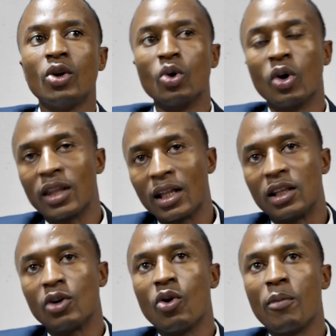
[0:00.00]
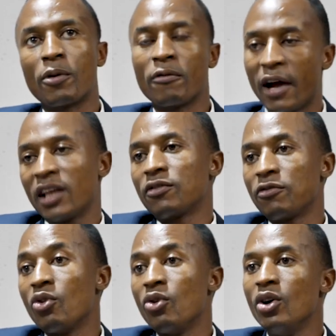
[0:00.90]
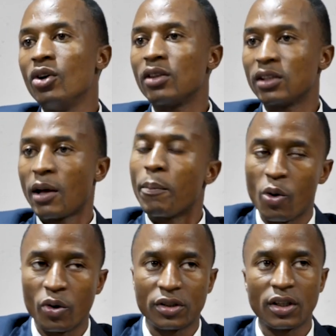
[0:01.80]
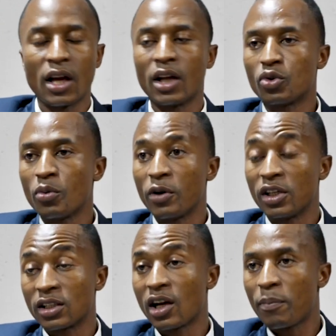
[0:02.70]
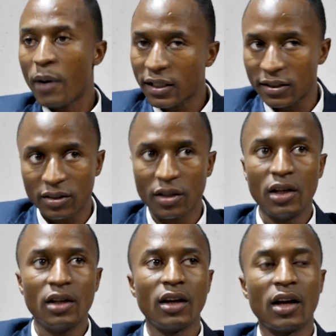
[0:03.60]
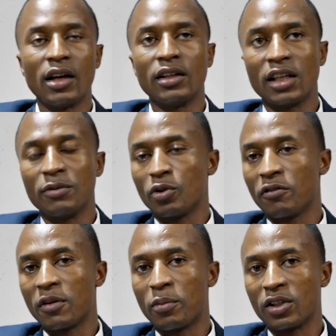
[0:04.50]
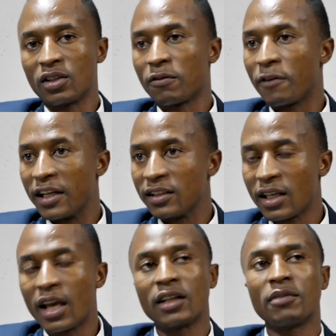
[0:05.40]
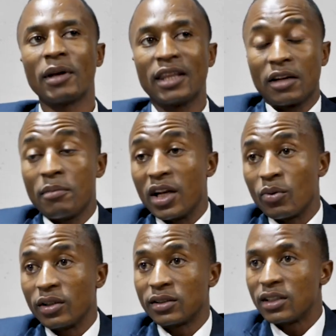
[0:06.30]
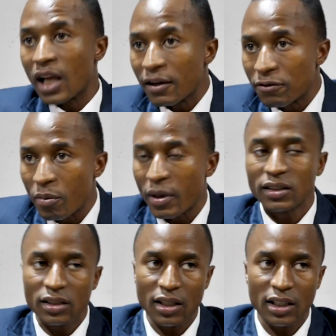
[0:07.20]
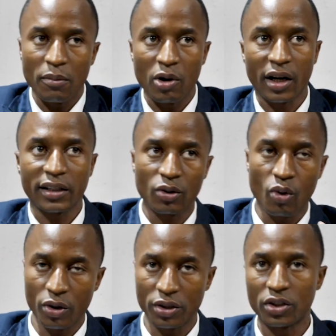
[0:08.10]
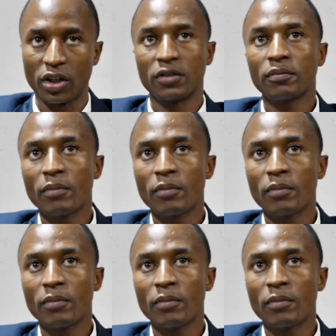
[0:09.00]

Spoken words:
You know that the law provides for the support to political parties in terms of the Political Finance Act, but that money was denied from us as the democratic contingent.